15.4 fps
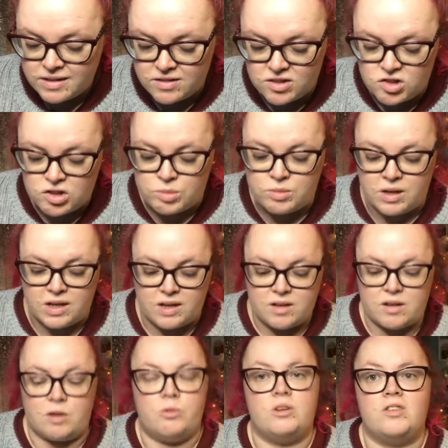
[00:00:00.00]
I
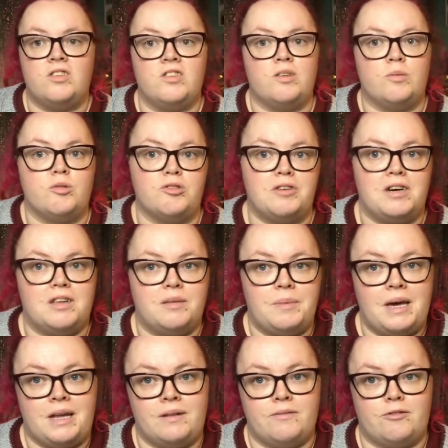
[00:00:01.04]
wanted to double check the
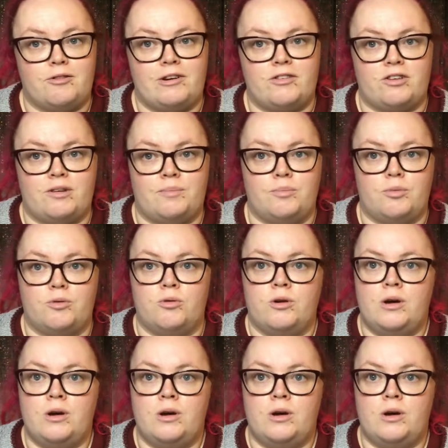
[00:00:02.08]
pin, for example.